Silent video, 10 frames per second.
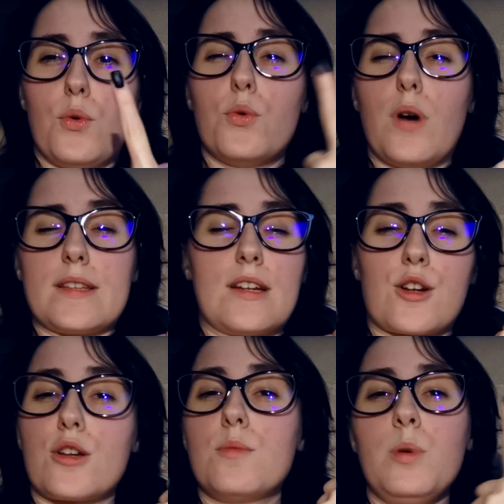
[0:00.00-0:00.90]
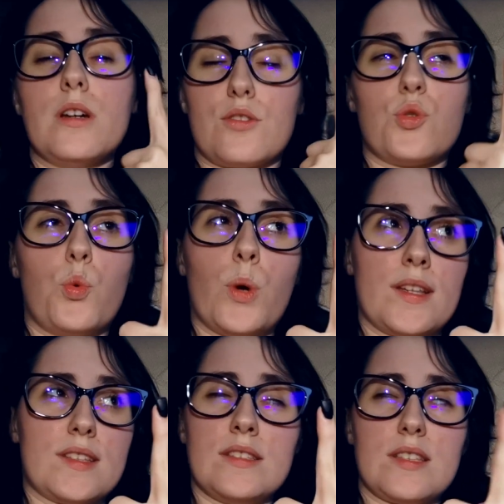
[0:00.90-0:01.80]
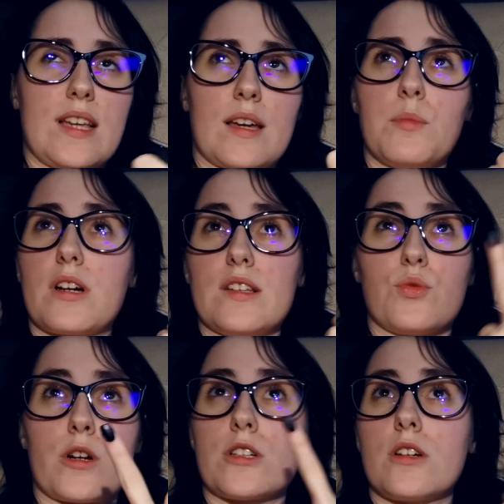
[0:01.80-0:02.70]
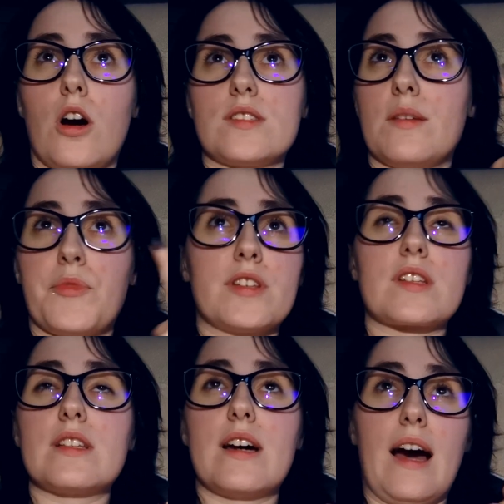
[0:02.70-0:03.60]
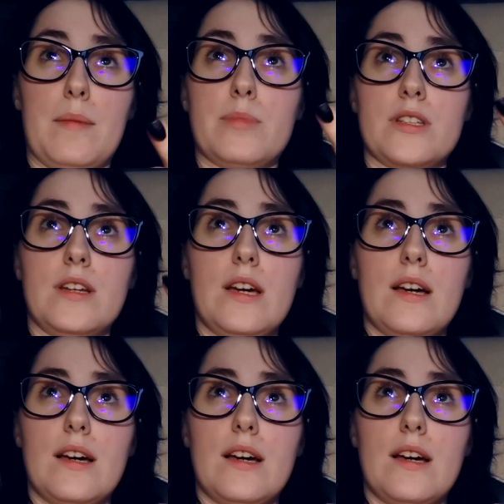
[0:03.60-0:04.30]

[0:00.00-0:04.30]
there could be a twist in the second book. I swear to God, something's gonna happen.